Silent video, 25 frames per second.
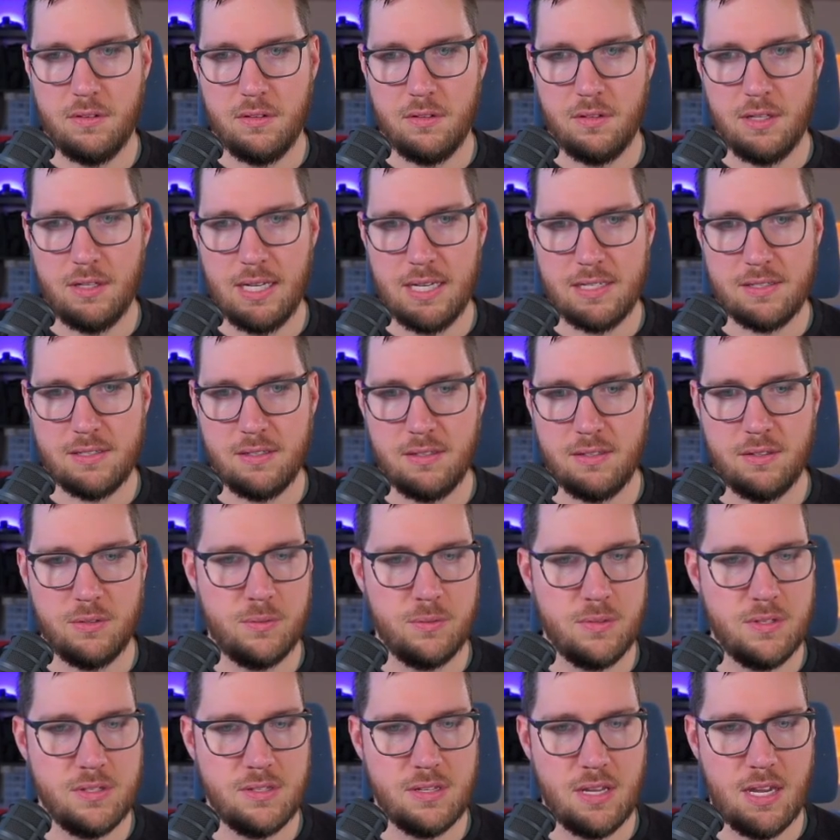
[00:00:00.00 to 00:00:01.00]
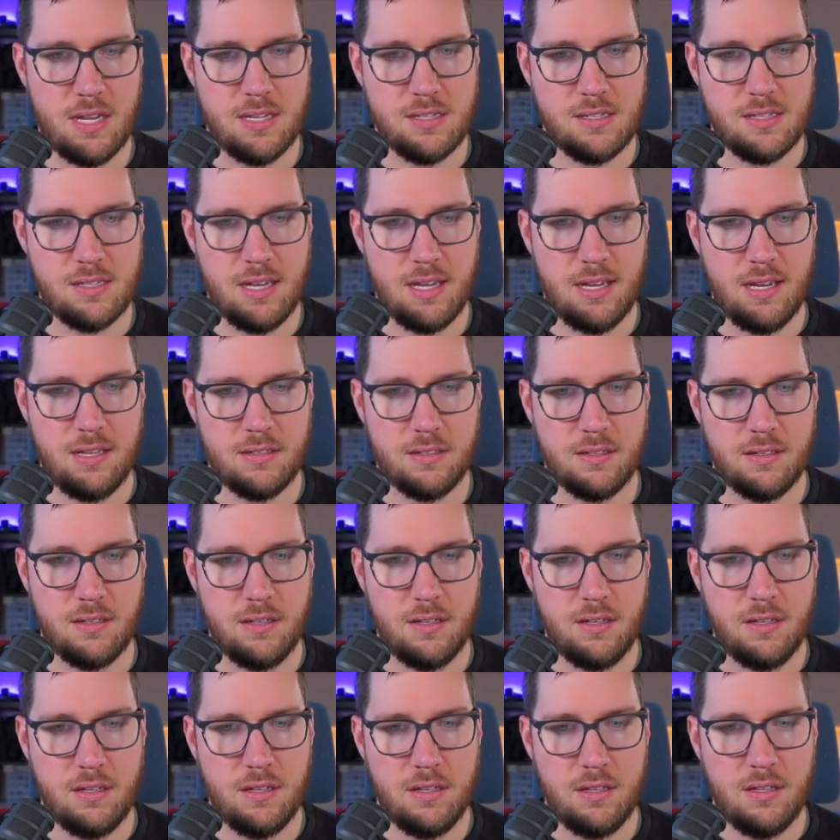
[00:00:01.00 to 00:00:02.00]
I accidentally resized that.
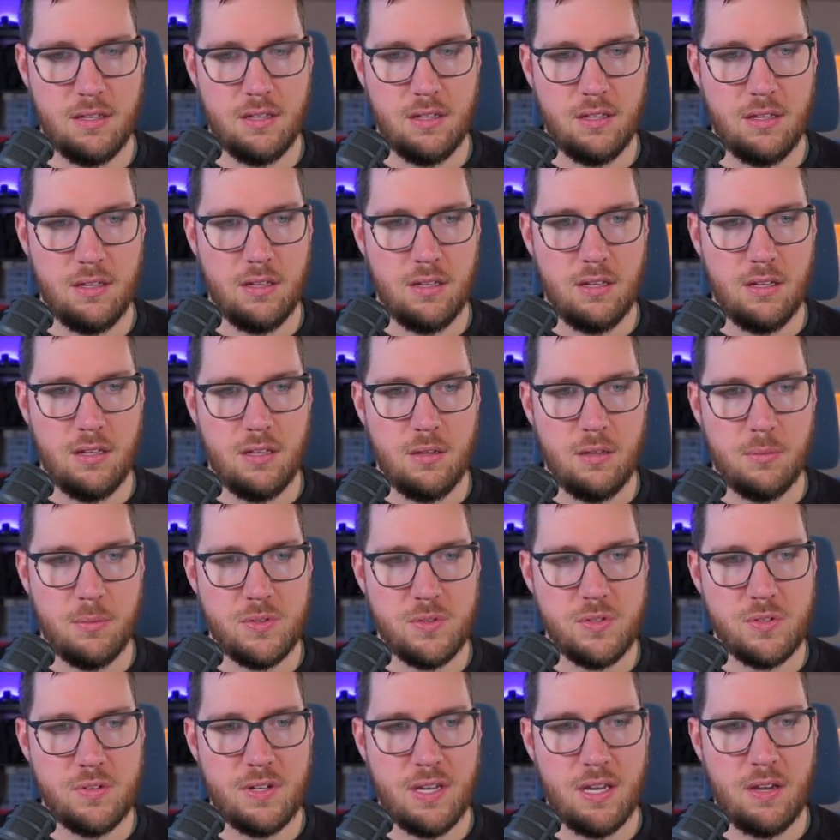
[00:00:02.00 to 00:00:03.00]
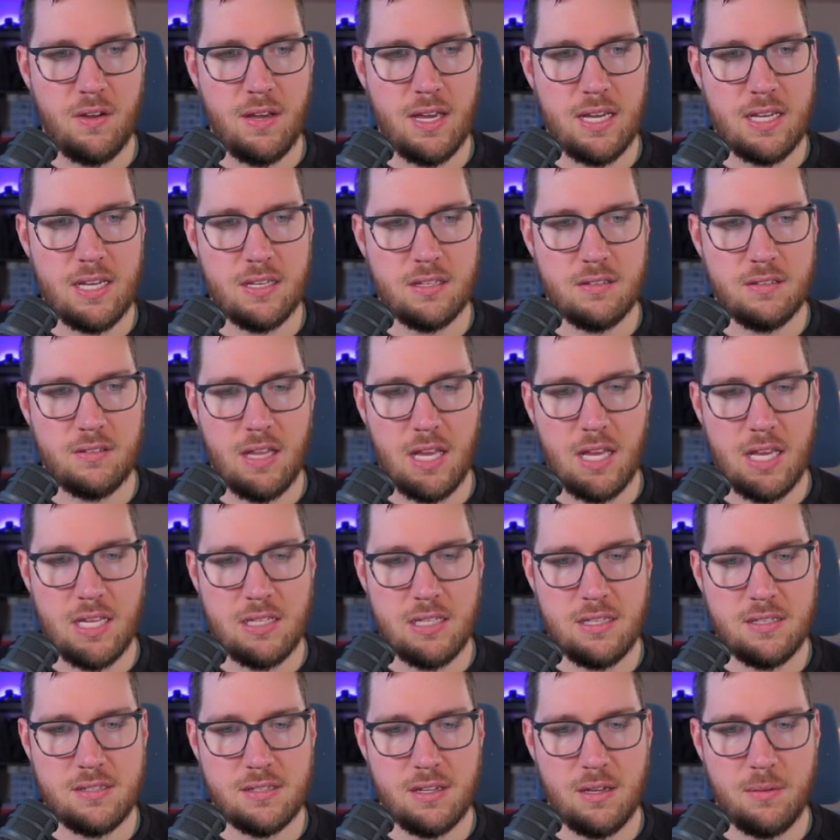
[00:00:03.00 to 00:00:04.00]
But so now I can line
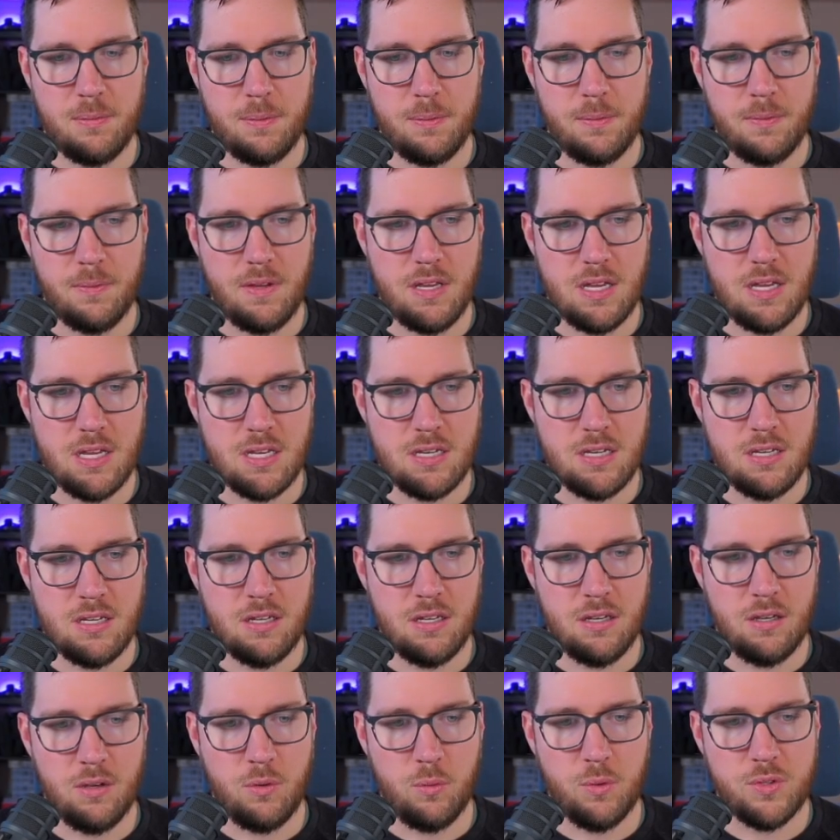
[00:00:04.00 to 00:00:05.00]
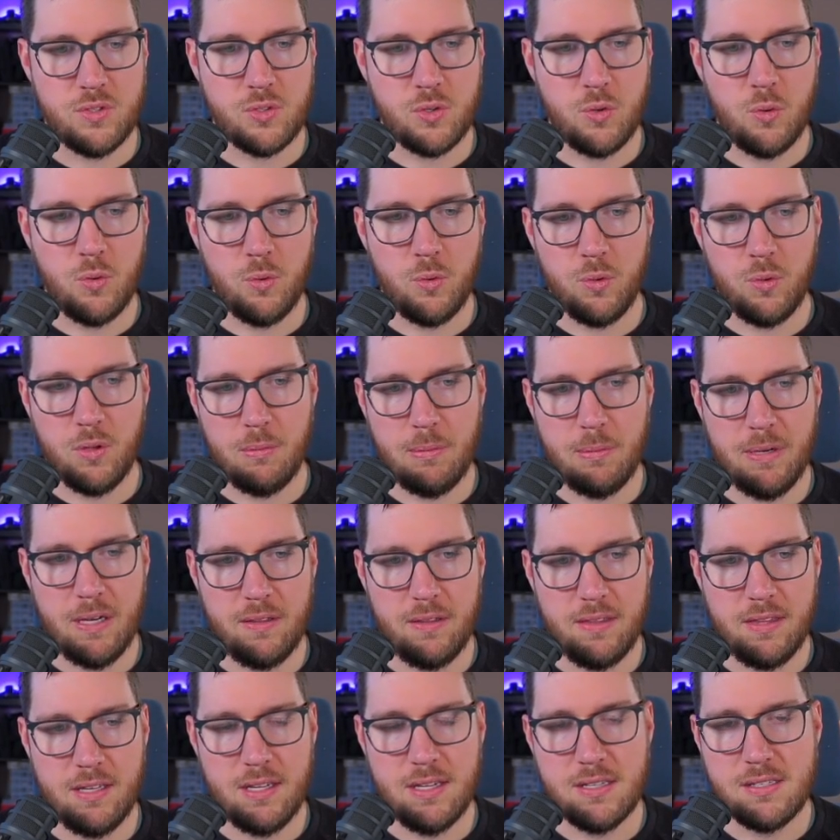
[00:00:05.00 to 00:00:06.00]
these up in here. What's cool about
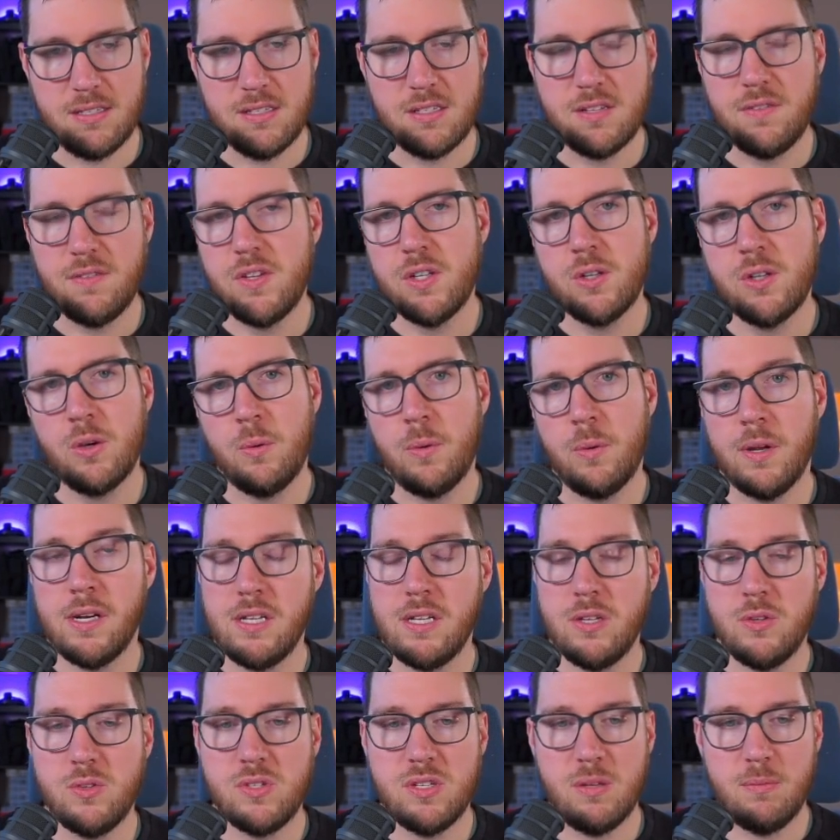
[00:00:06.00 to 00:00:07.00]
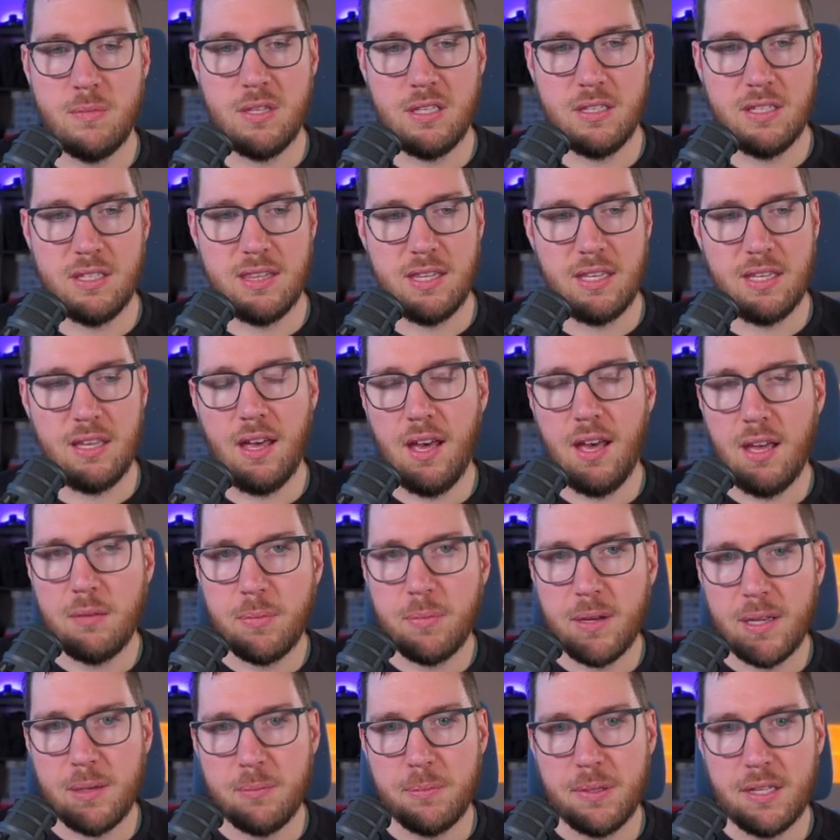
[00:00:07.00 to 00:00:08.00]
this is if you don't want to use something like the
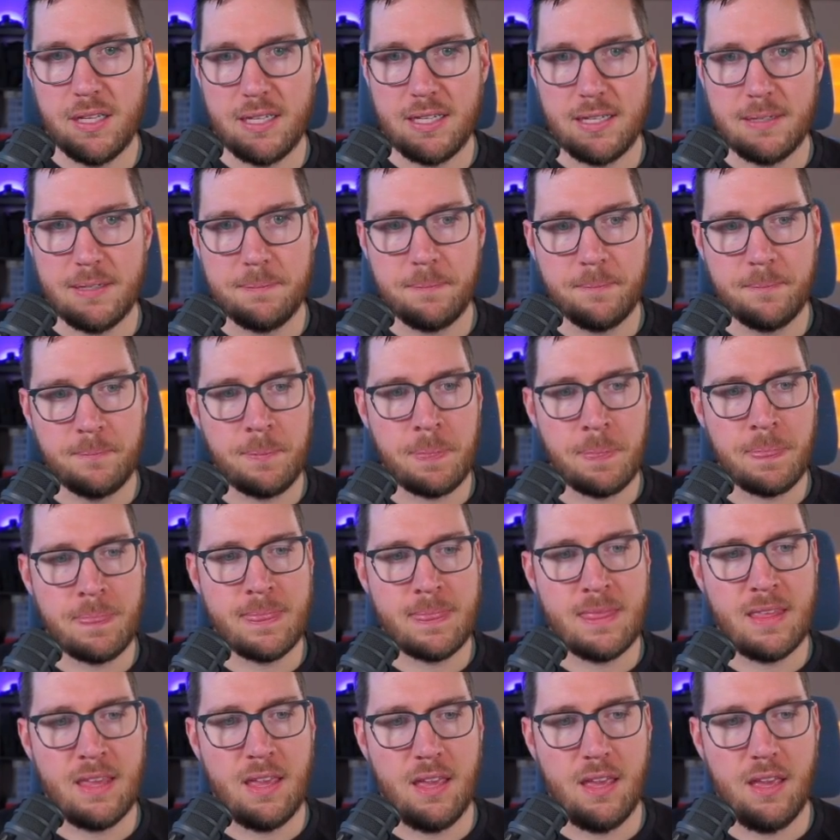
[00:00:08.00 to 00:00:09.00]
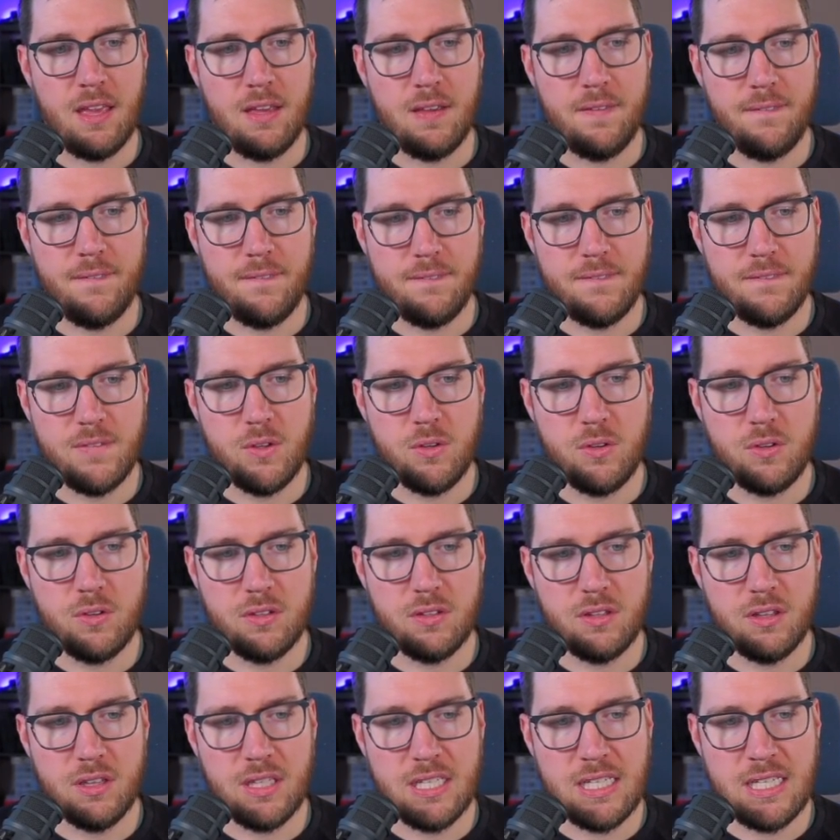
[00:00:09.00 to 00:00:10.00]
Kanban plugin, you could
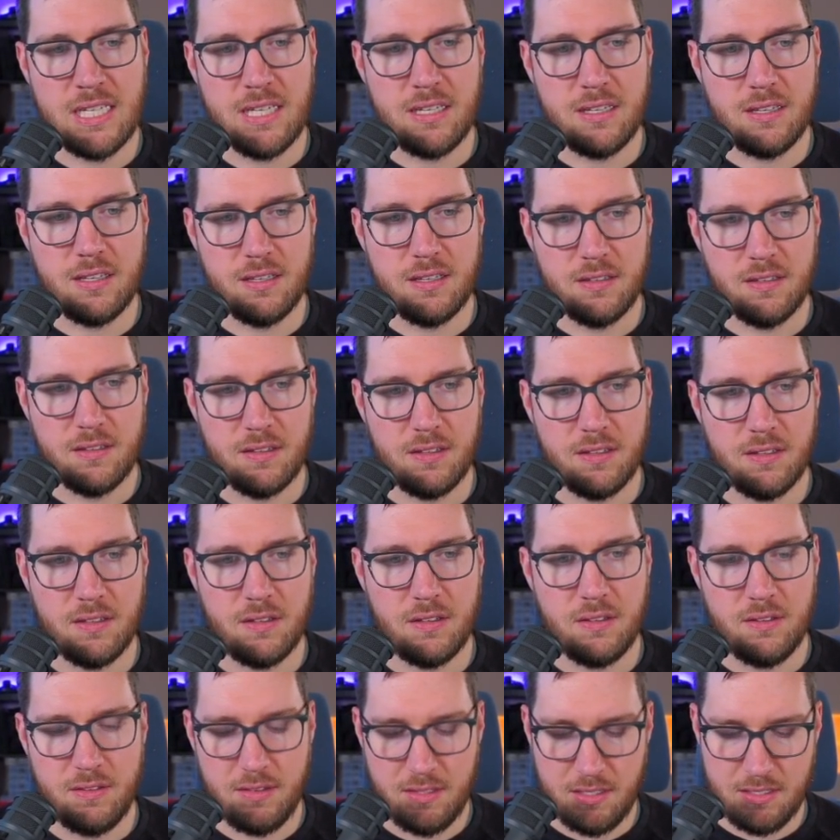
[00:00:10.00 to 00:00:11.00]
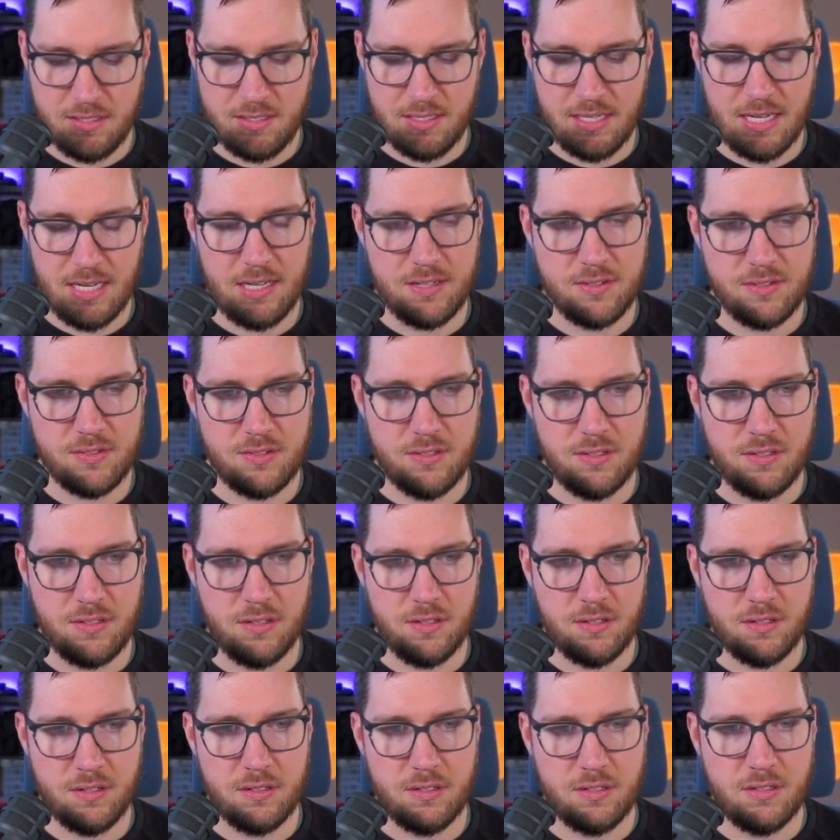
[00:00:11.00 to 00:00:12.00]
link this text in
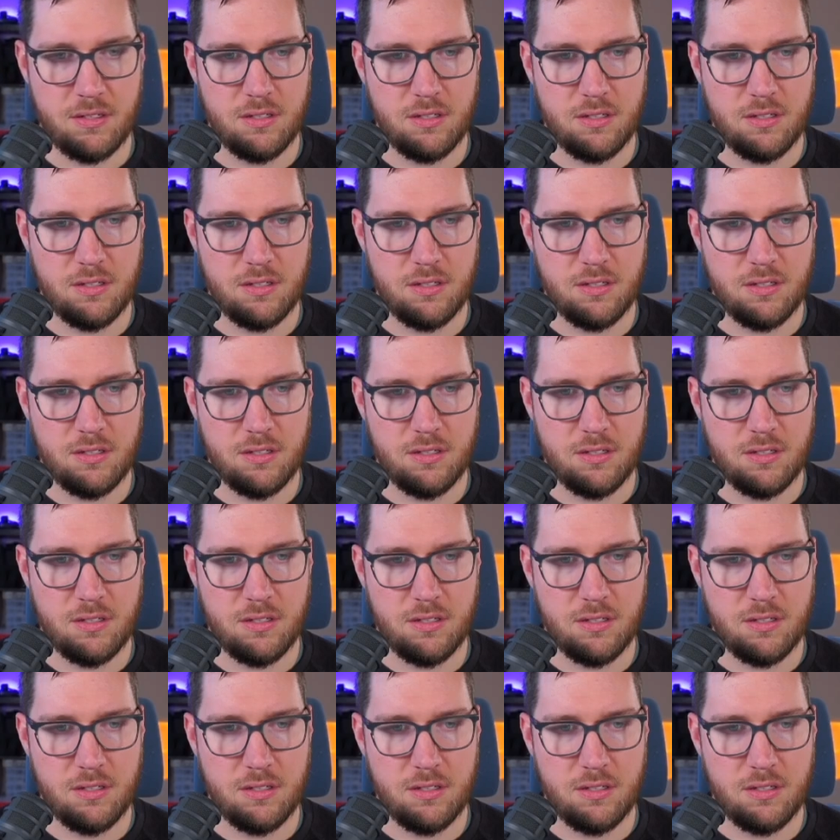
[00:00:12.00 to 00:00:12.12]
here